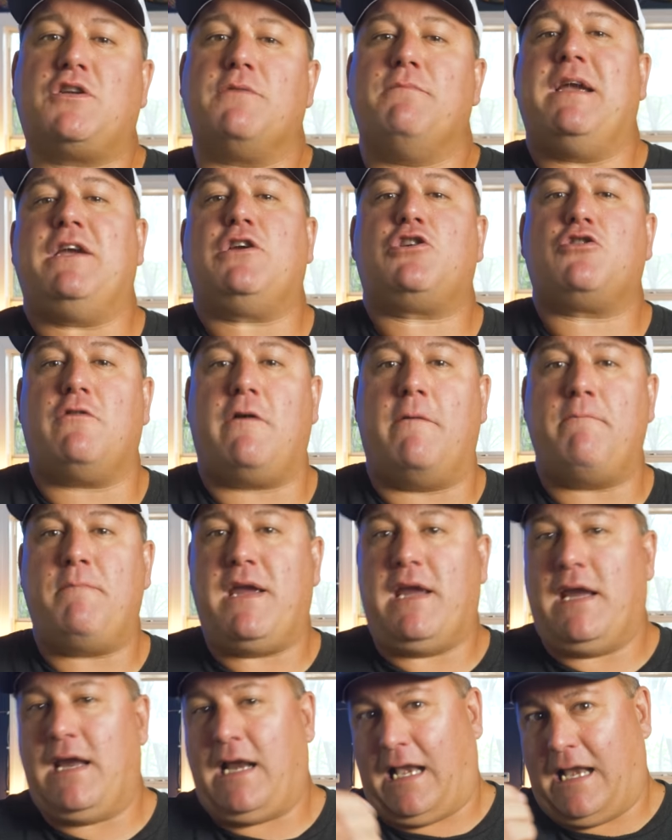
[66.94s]
to make sure I'm
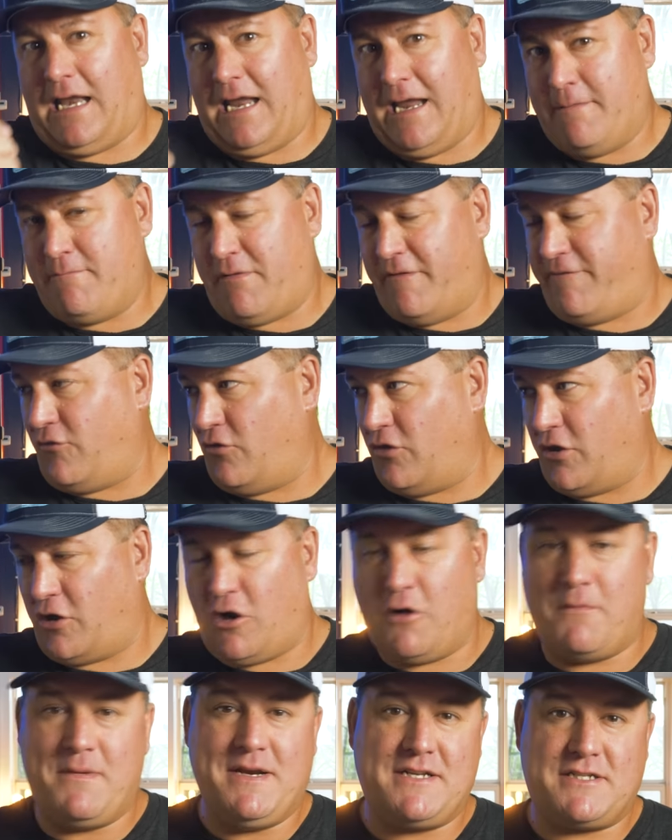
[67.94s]
being clear before the
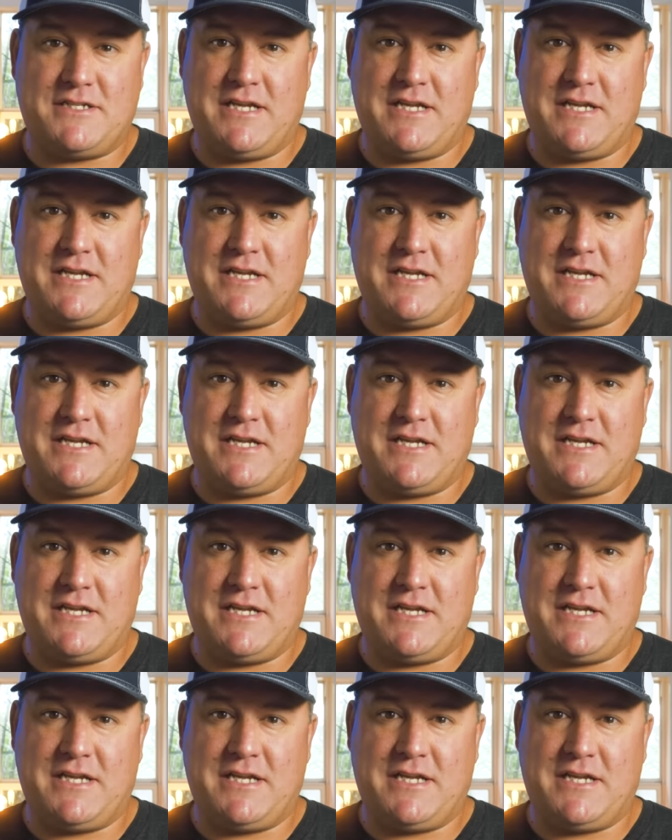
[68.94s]
comment